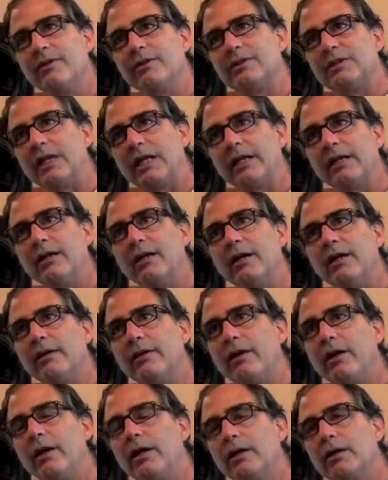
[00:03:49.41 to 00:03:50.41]
second eye
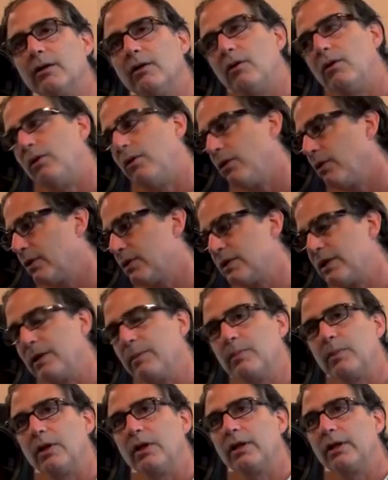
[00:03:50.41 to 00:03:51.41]
lock, all the
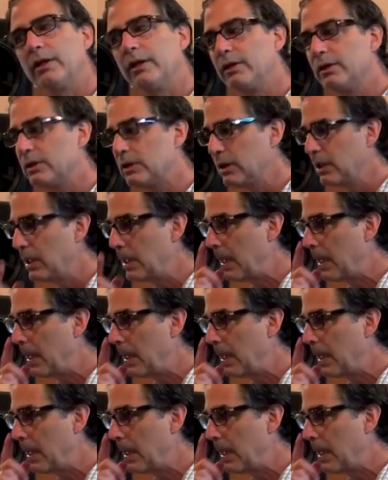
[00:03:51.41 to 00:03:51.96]
same plugins.